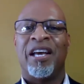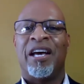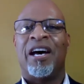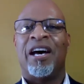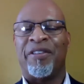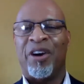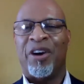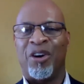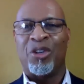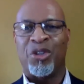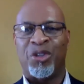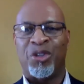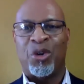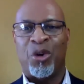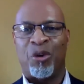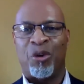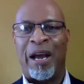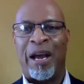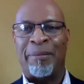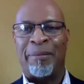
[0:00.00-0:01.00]
of those
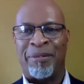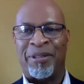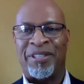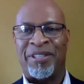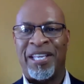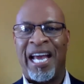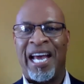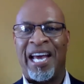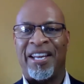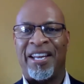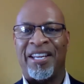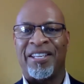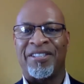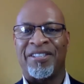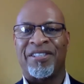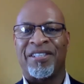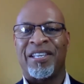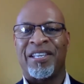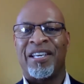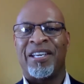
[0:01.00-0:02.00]
who are right beside
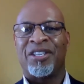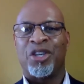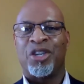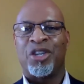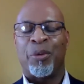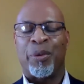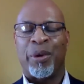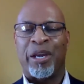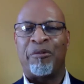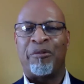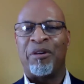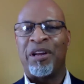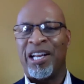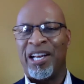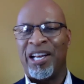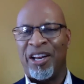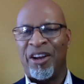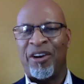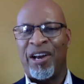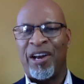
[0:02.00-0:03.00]
us so we can really
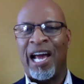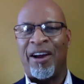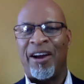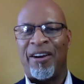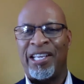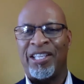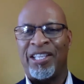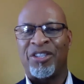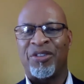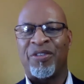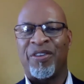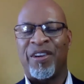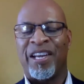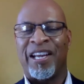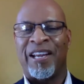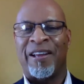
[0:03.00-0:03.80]
learn our history.